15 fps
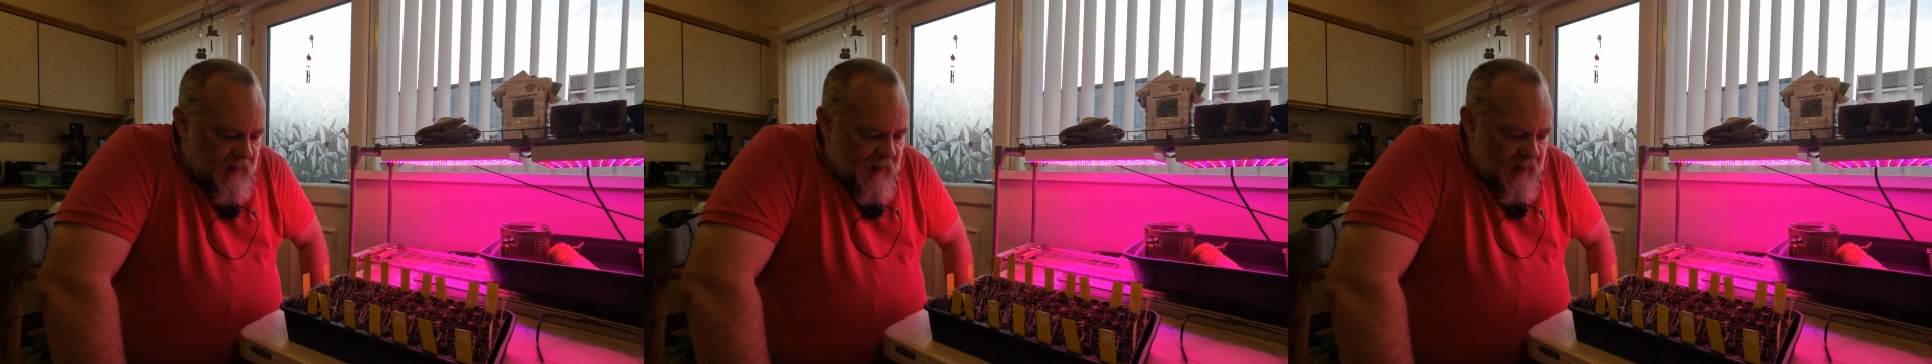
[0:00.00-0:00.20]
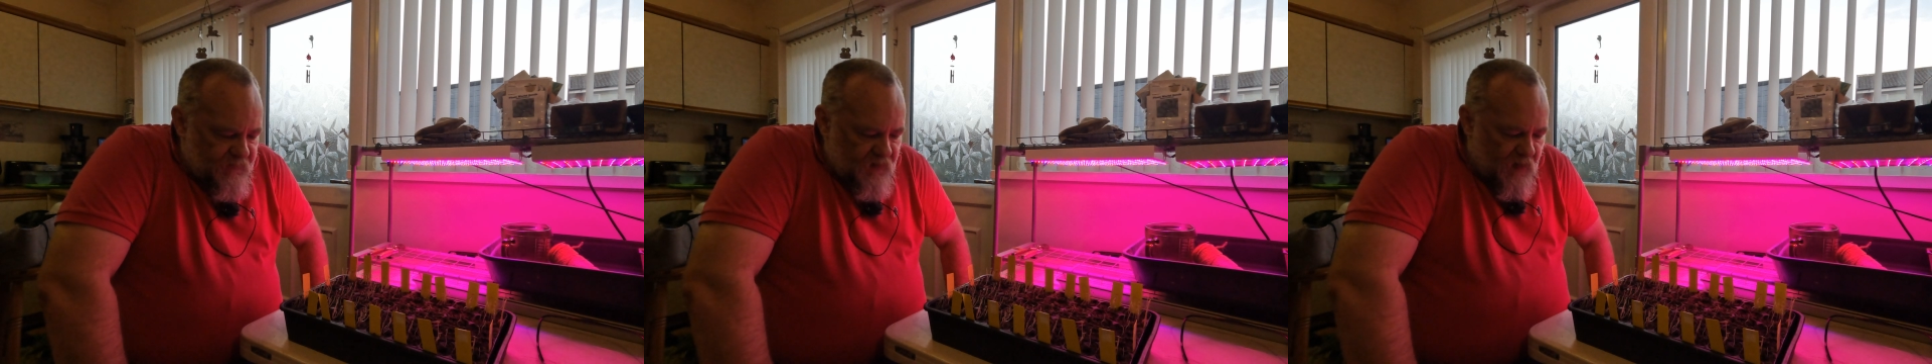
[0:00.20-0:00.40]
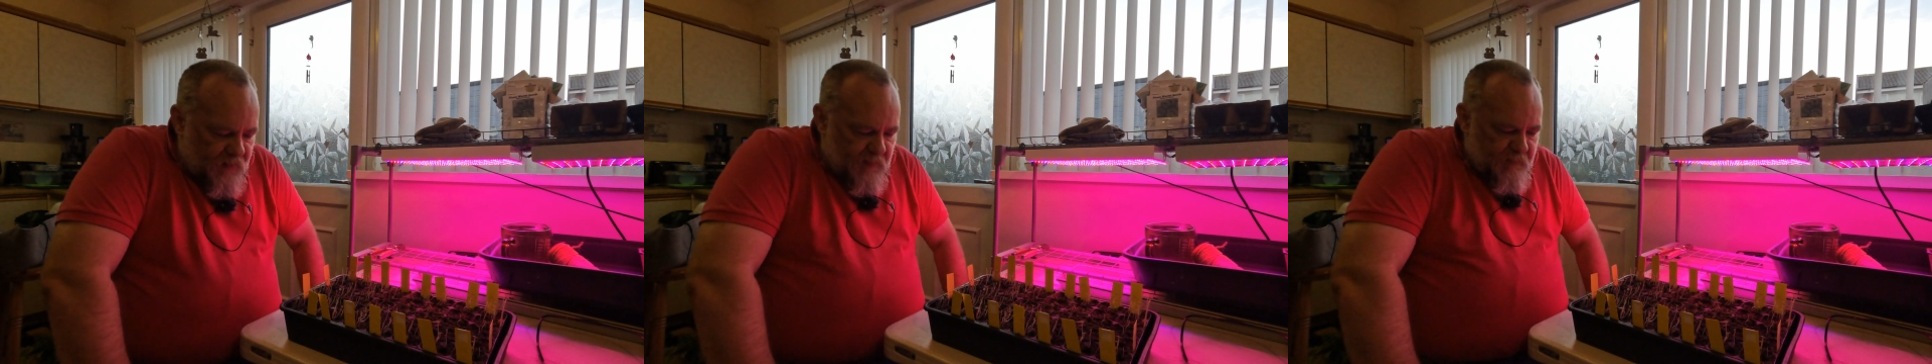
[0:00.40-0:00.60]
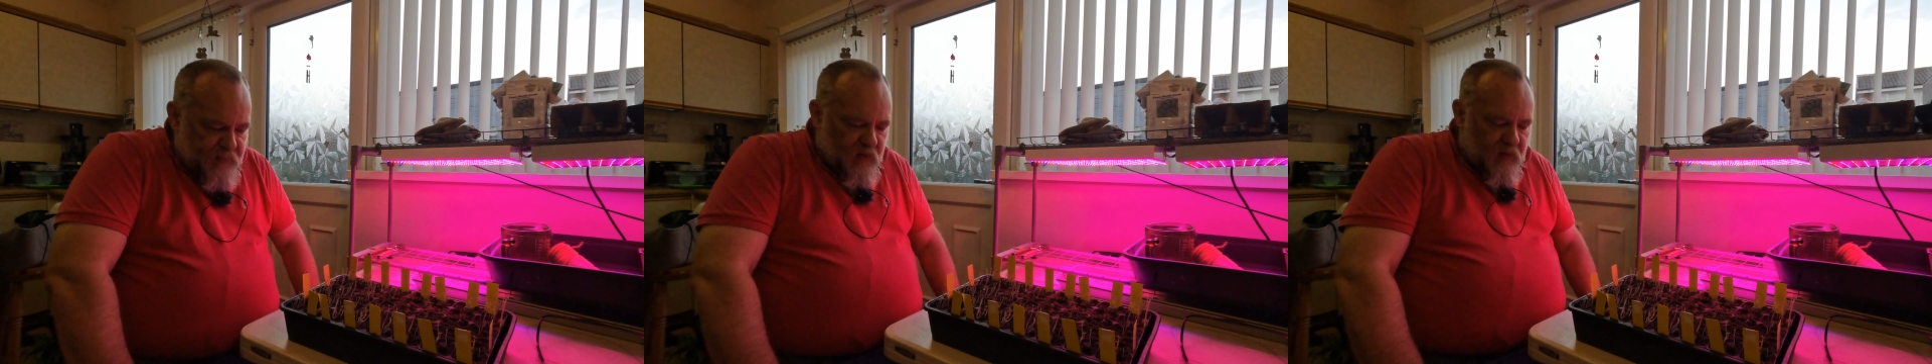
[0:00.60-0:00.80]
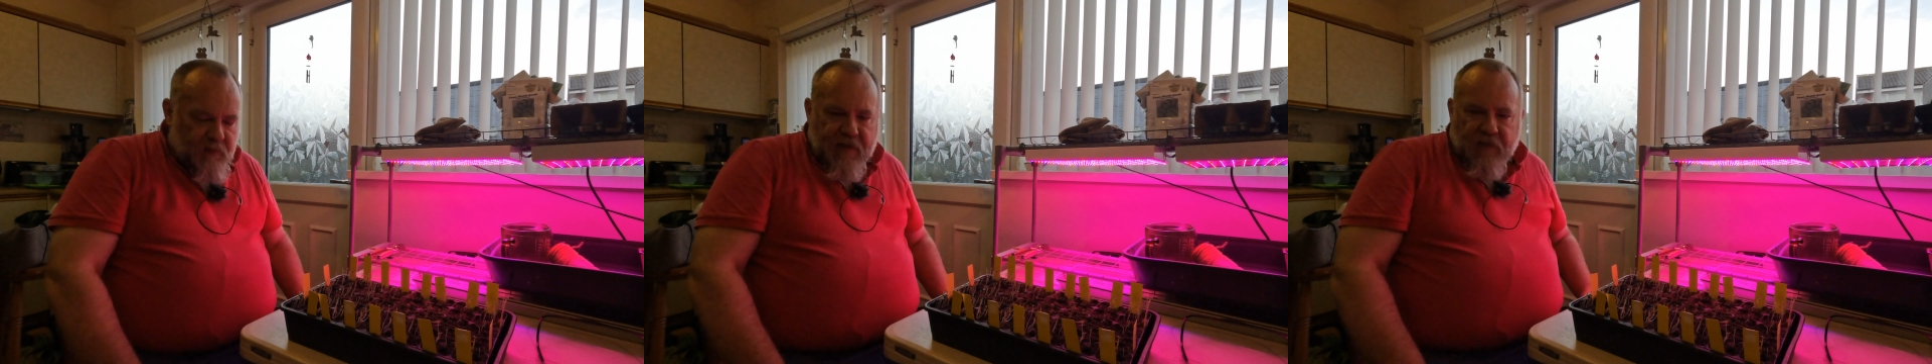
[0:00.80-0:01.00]
And rather than
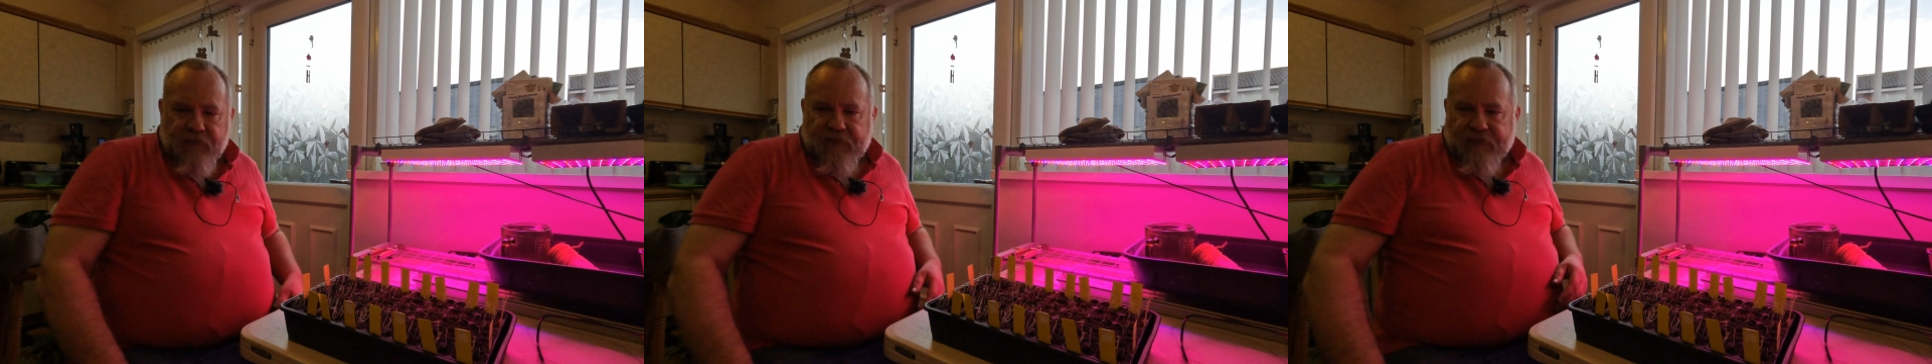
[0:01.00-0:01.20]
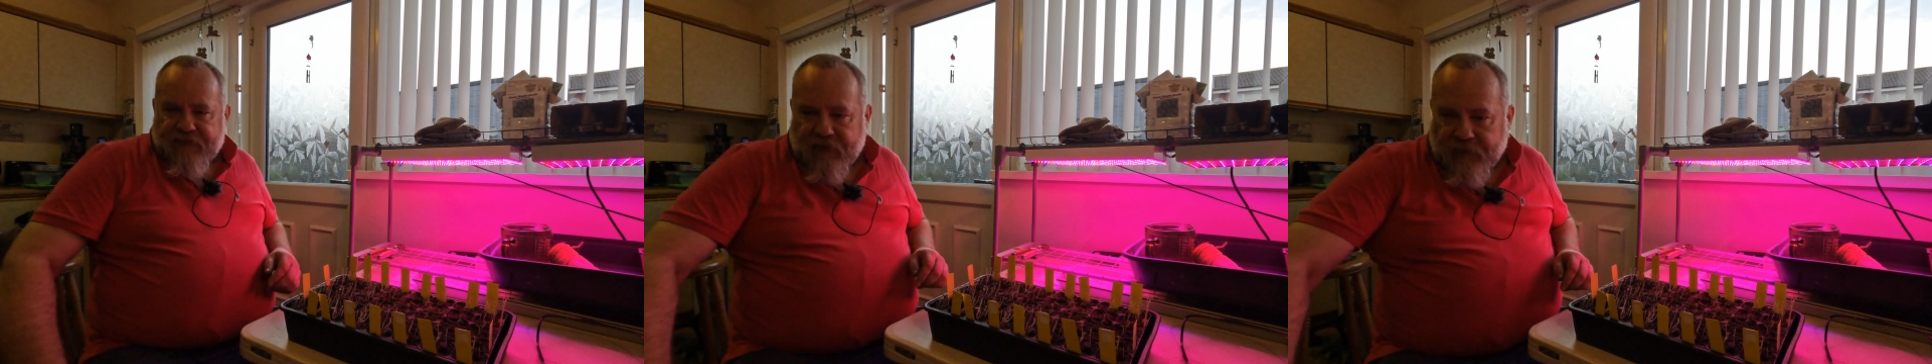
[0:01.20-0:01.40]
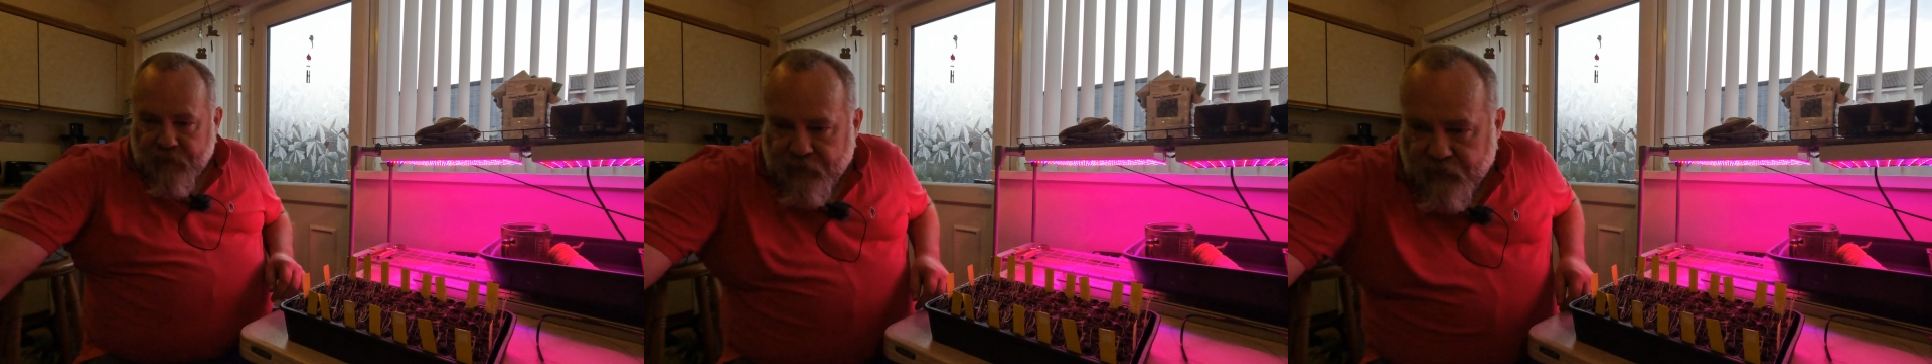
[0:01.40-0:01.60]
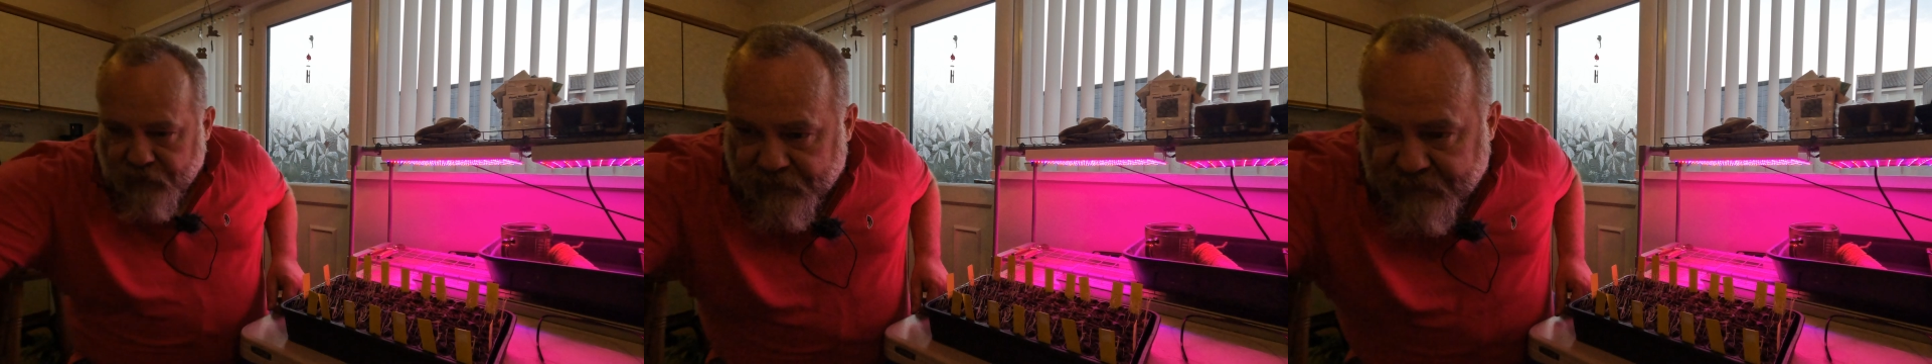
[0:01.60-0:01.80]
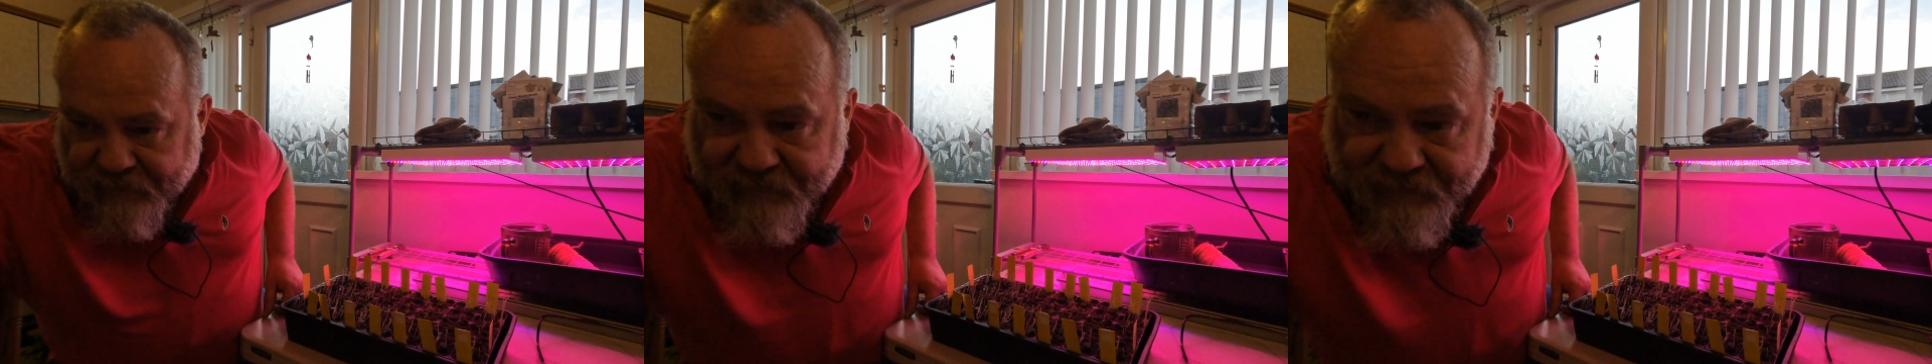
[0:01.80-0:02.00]
pull them out and disturb the
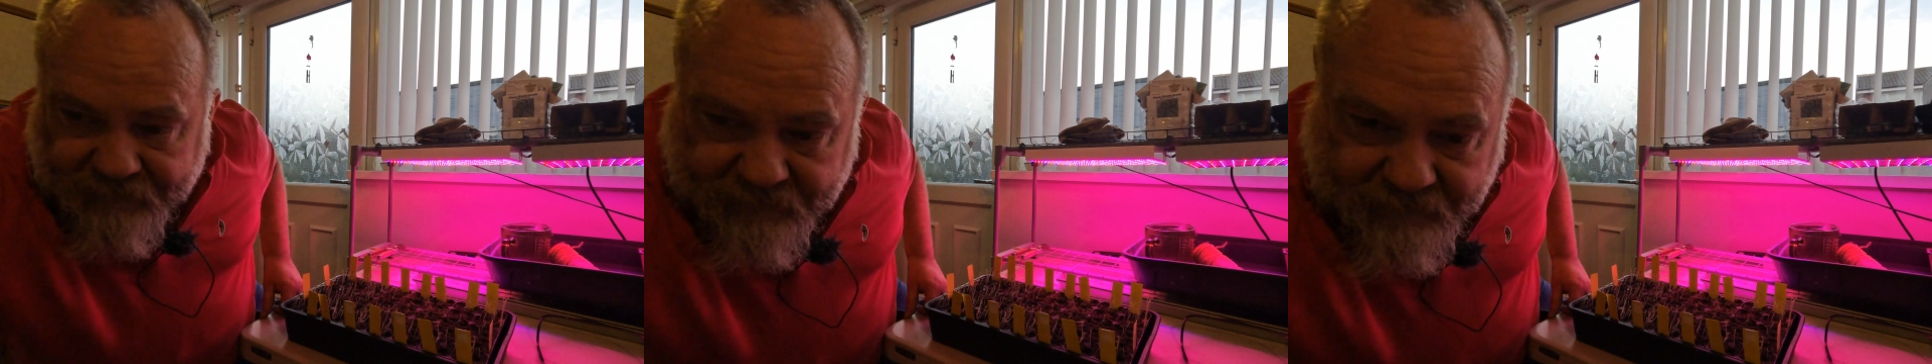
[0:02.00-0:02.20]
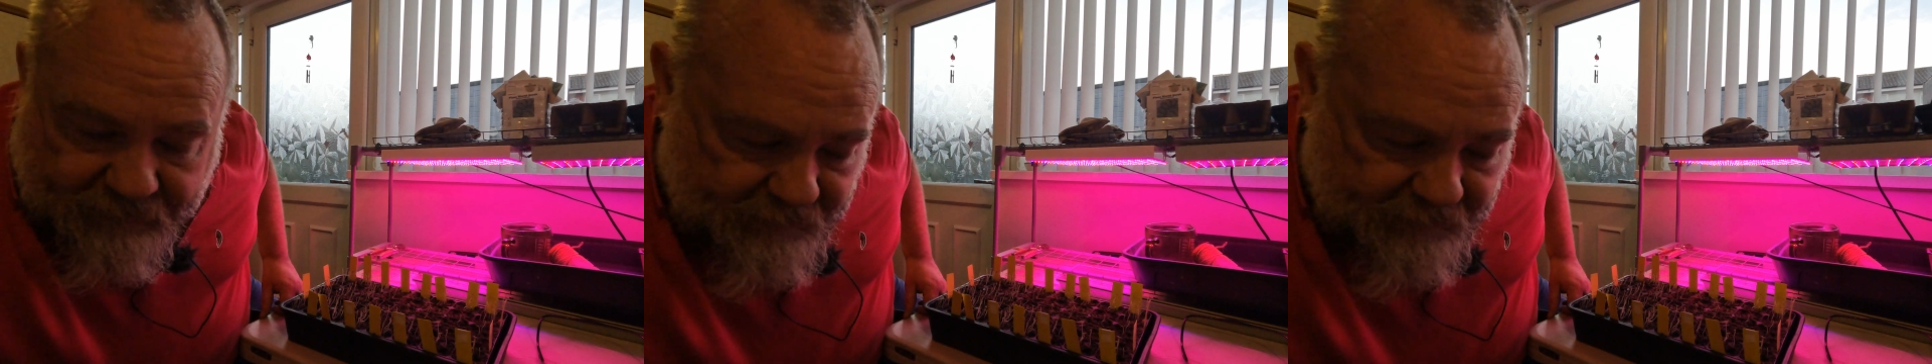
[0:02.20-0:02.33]
roots,